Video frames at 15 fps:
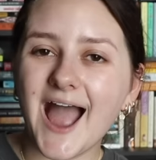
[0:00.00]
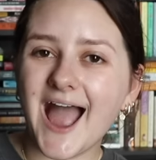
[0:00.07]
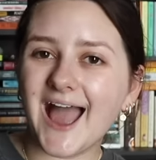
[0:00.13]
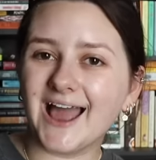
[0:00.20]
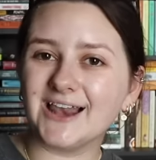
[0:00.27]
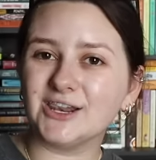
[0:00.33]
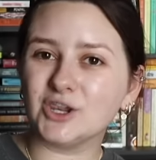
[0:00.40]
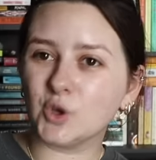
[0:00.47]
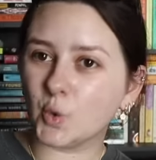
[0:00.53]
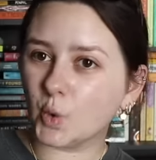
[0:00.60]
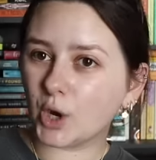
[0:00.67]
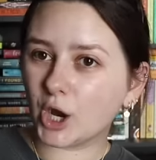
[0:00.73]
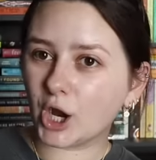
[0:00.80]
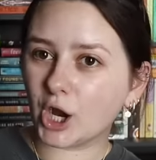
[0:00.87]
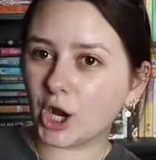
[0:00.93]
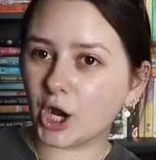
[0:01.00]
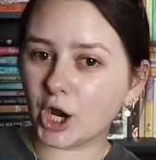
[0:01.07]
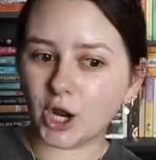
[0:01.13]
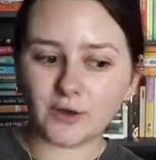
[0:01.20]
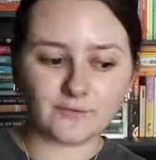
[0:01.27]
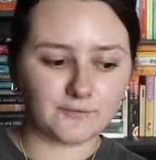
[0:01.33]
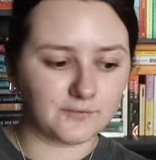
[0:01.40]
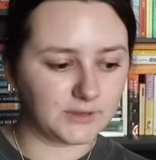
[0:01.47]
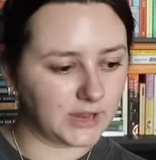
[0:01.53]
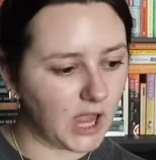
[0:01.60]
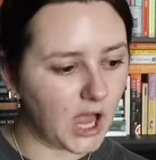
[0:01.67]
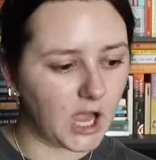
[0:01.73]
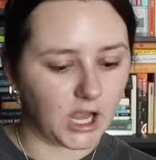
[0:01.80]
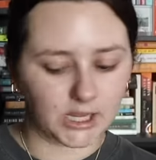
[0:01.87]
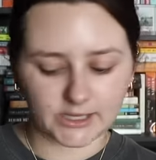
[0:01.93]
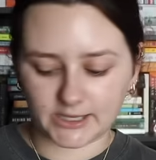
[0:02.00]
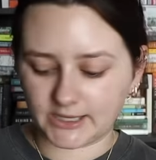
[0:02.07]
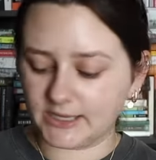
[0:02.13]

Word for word: Hello vlog.